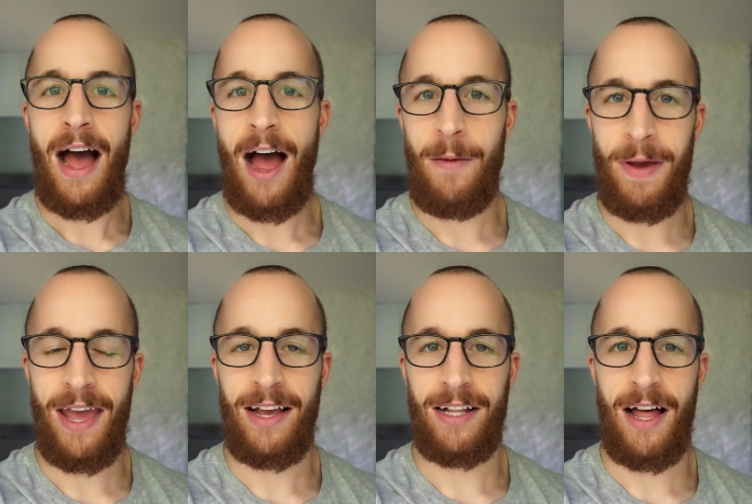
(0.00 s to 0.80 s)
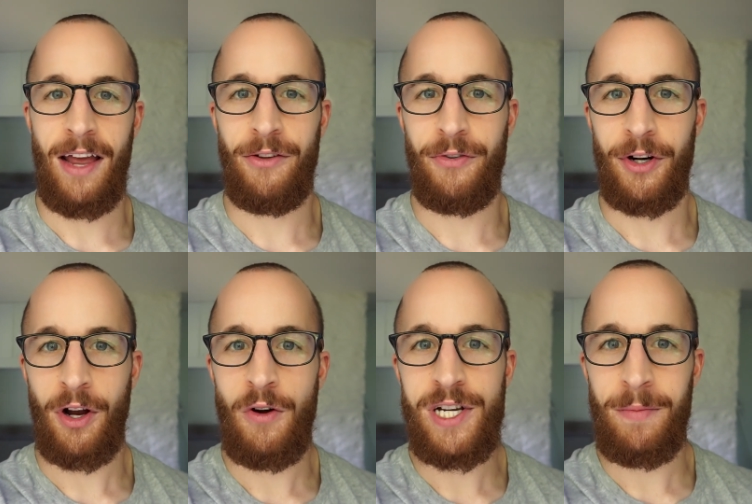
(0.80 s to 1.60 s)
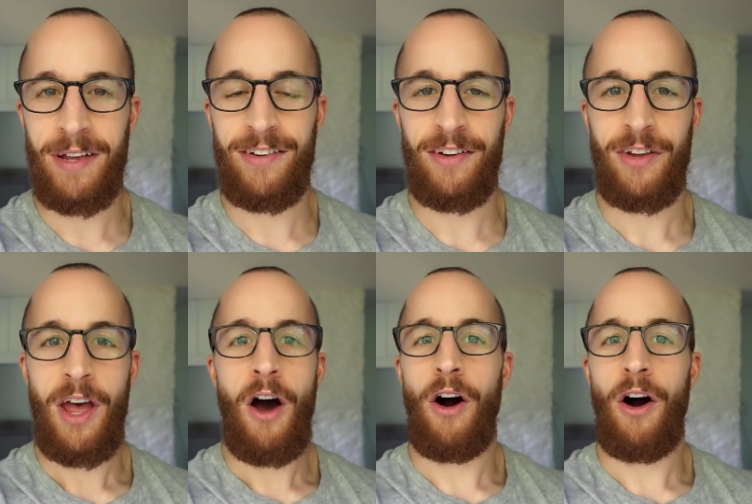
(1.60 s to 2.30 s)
high paying clients for your coaching business.